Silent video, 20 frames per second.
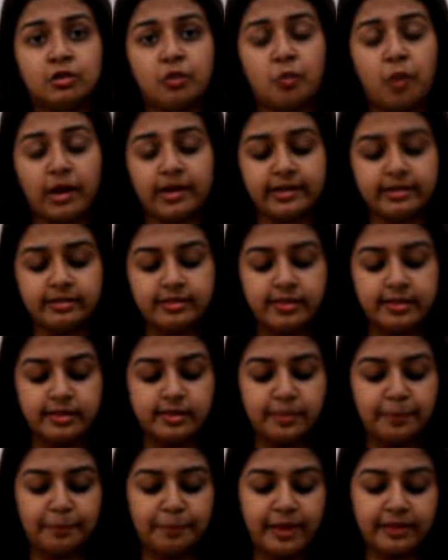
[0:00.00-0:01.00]
So what is
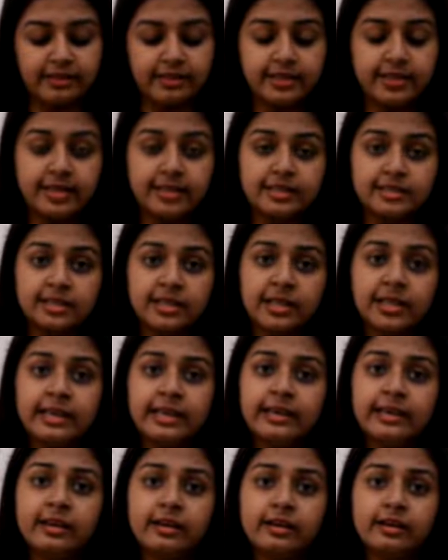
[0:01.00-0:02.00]
it? The President
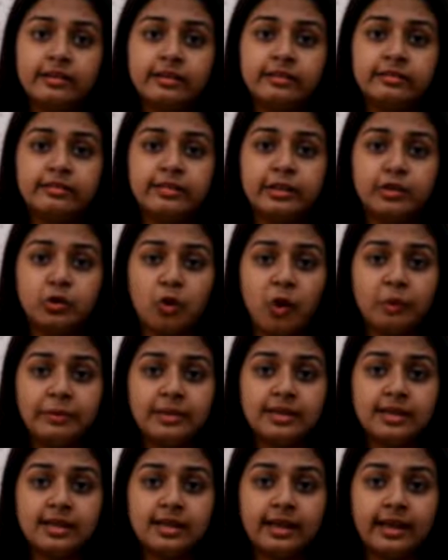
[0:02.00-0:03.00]
here is the
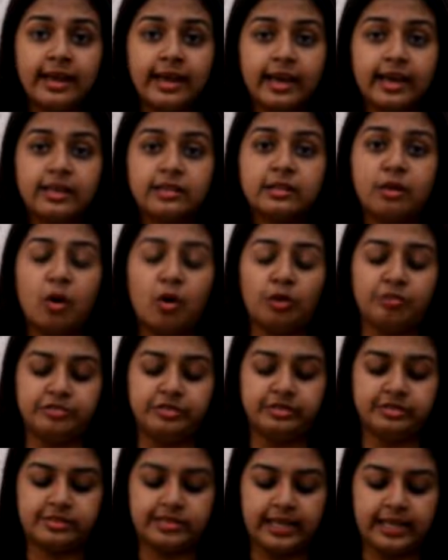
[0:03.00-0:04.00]
nominal head
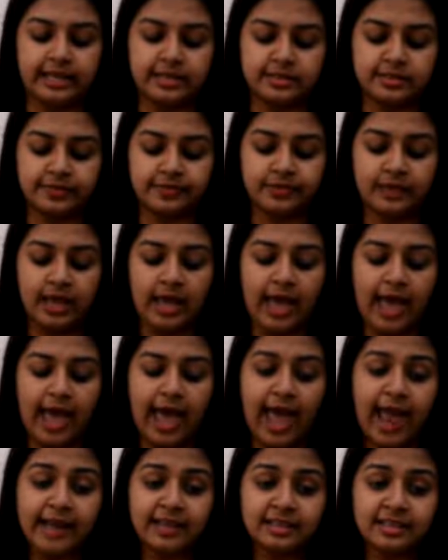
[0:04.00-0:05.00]
of the state.
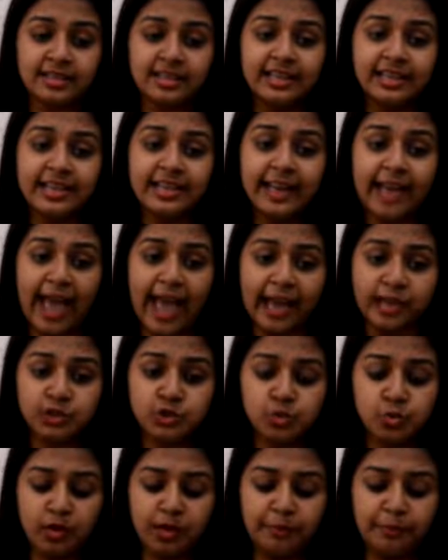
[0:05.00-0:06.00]
And in
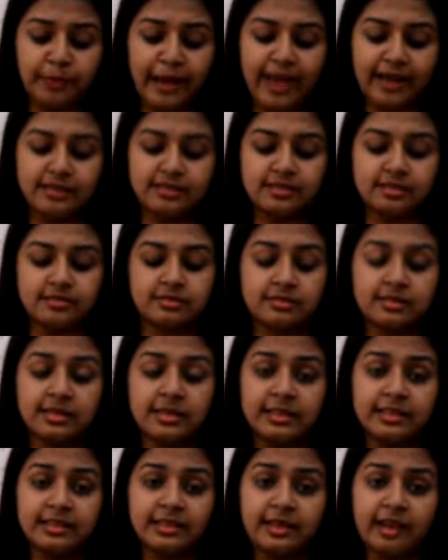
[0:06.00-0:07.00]
actual practice,
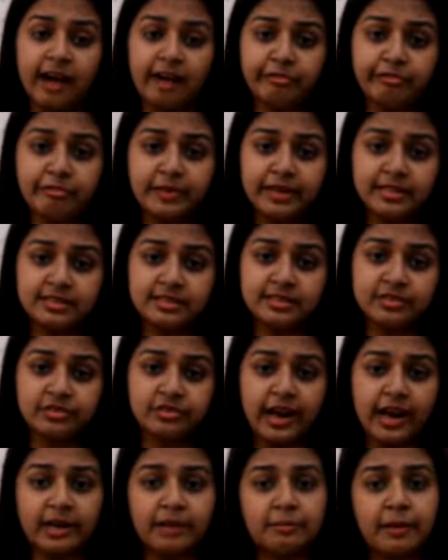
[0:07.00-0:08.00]
the government is
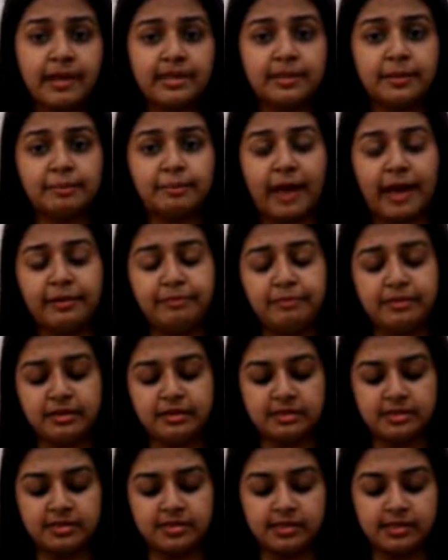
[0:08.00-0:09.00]
run by the Prime
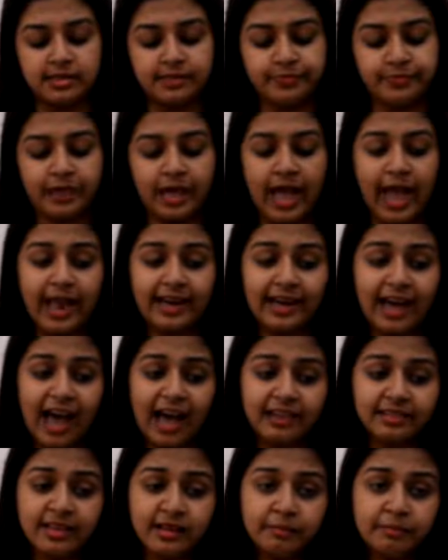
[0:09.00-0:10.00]
Minister and
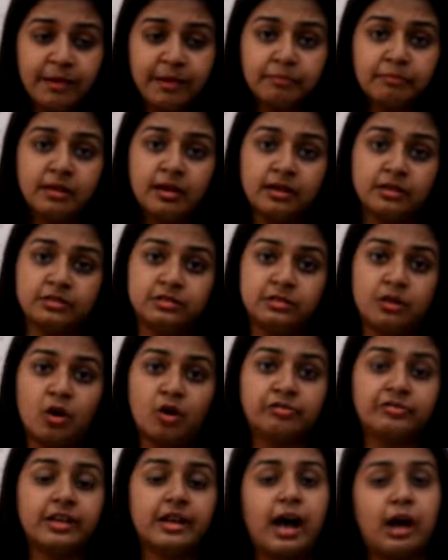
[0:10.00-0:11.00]
other members
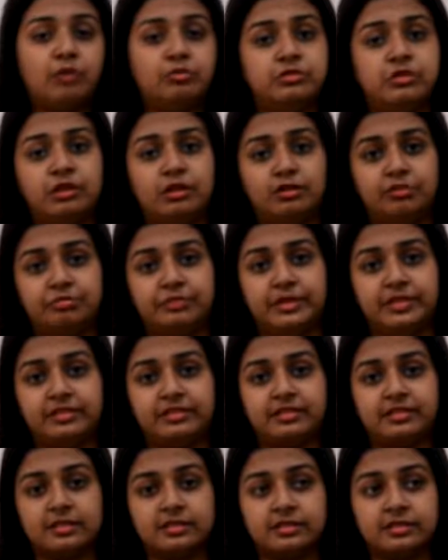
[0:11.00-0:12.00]
of the Council of
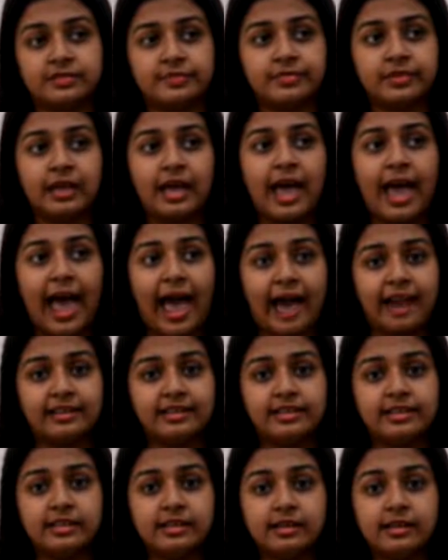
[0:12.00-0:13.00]
Ministers.
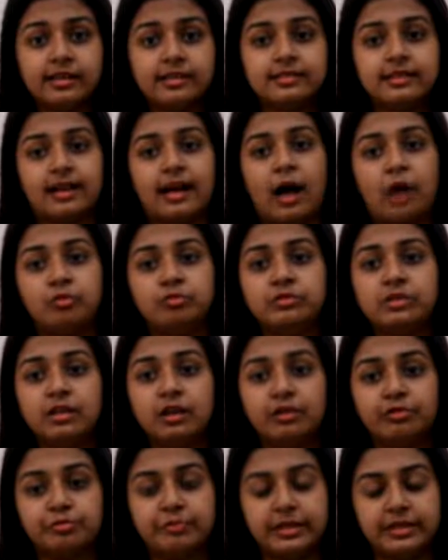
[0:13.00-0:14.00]
And here the
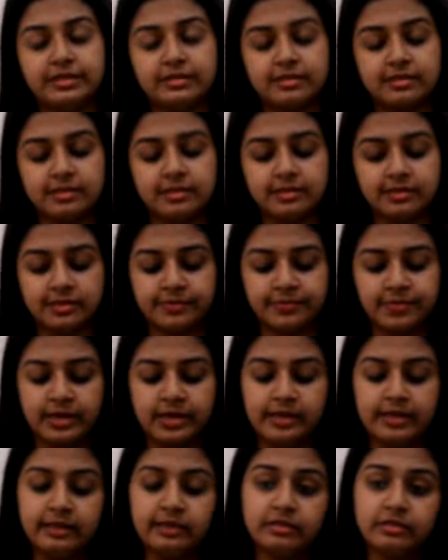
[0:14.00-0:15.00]
Council of Ministers
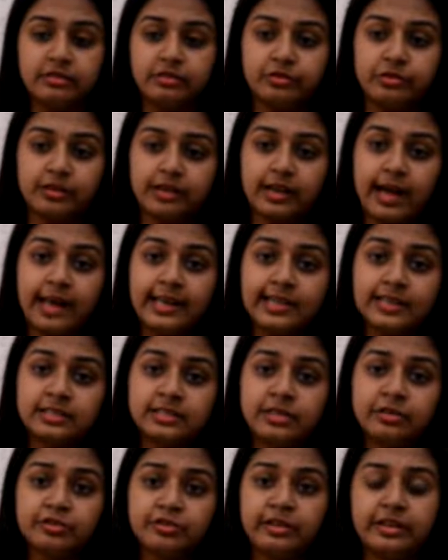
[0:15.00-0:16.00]
is
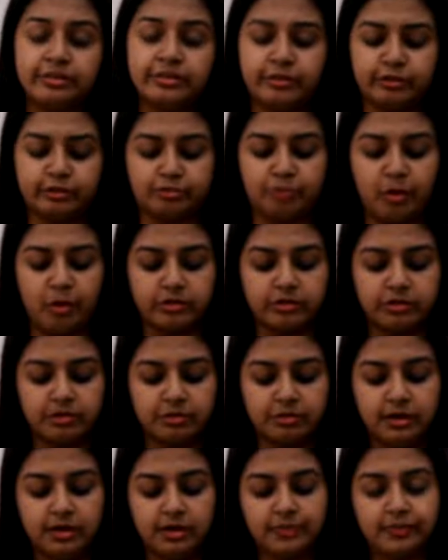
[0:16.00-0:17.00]
collectively
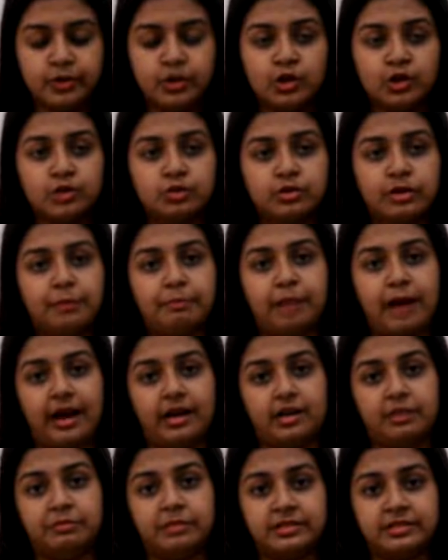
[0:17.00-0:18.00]
responsible to the
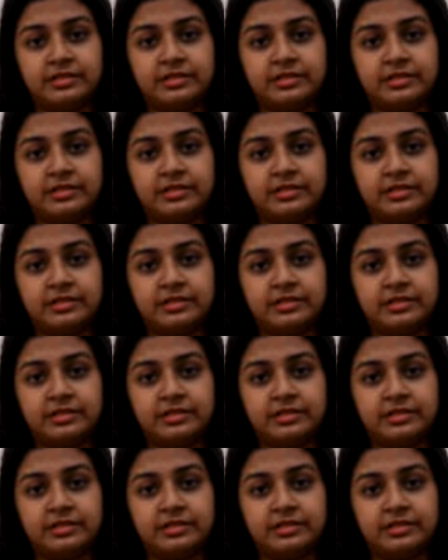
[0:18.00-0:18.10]
Parliament.